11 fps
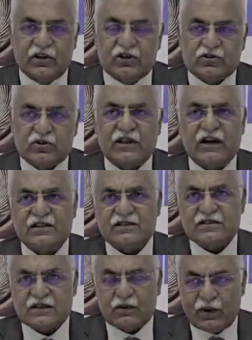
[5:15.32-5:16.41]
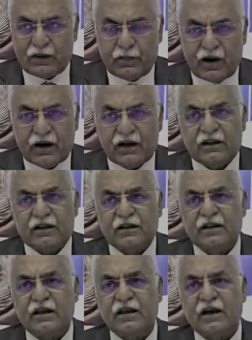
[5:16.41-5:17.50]
So that is one part.
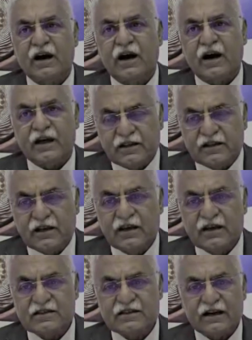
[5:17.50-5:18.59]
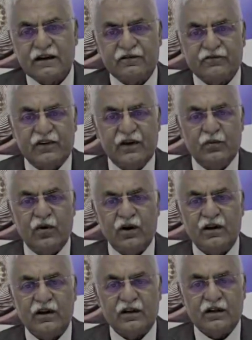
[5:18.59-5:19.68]
The other thing is that we
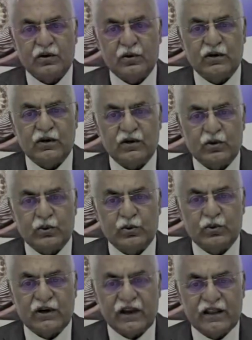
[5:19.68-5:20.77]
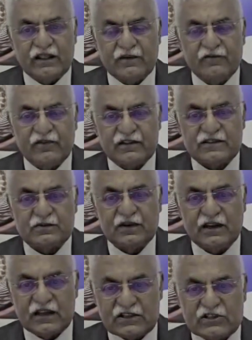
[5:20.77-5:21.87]
want to train them. Once we
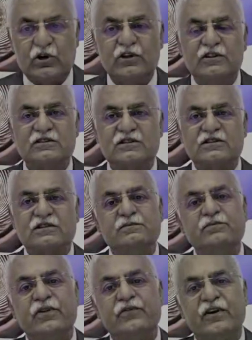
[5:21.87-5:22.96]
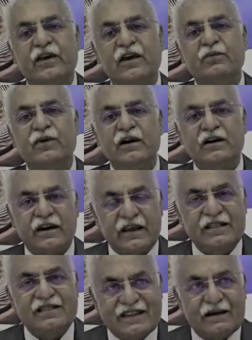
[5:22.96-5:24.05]
install the system, we will
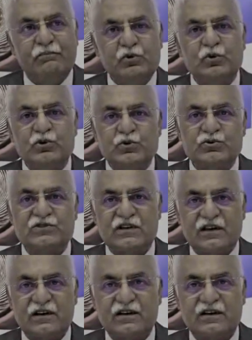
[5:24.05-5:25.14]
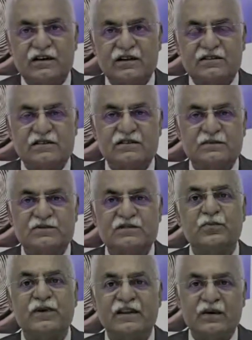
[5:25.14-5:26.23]
train them to use their systems the
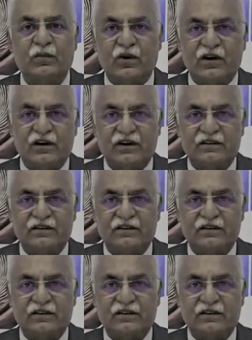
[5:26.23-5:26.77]
way they want it.